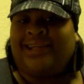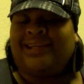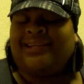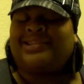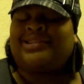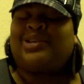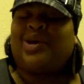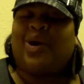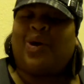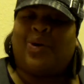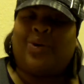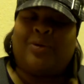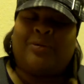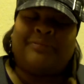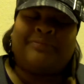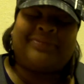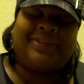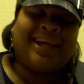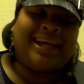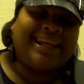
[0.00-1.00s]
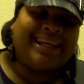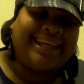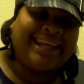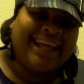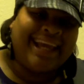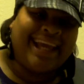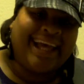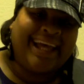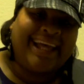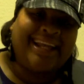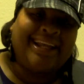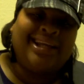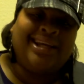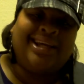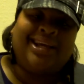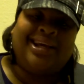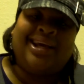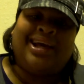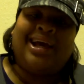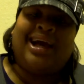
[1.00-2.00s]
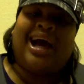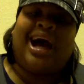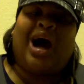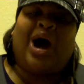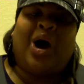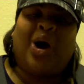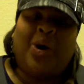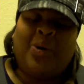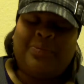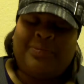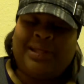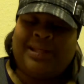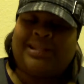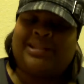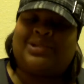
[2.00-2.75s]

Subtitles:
So again, I hope that